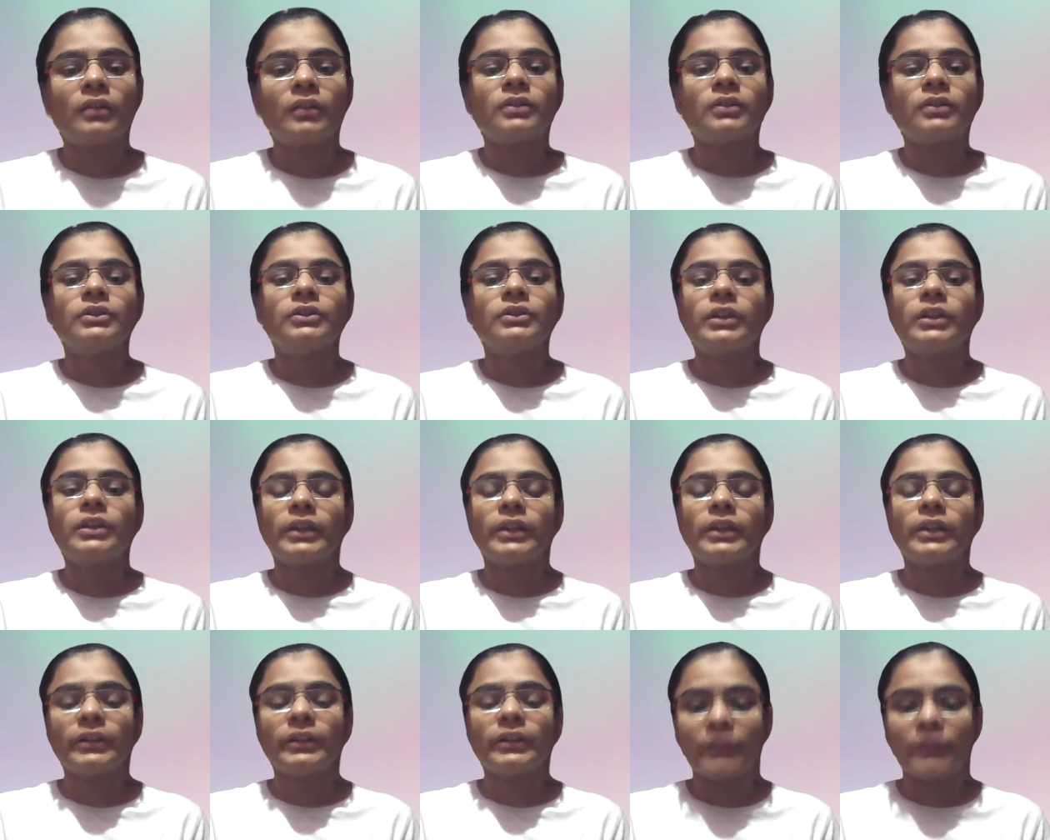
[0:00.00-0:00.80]
generate
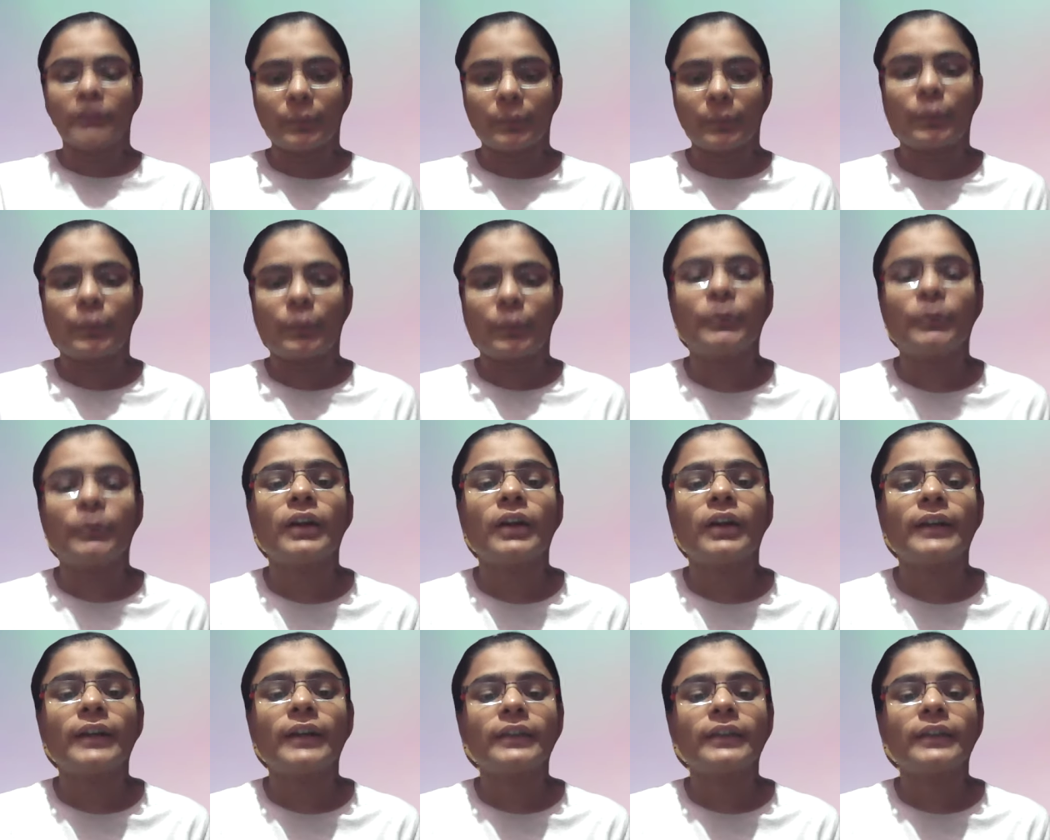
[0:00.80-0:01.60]
the report
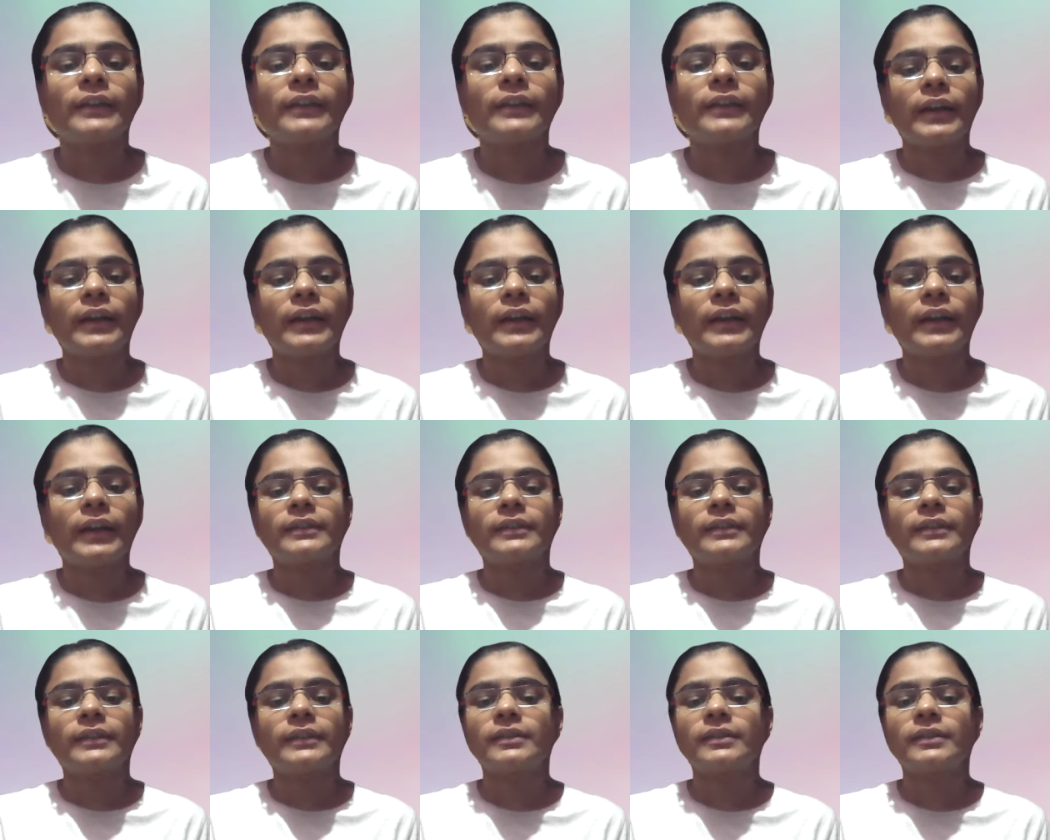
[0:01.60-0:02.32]
and then assess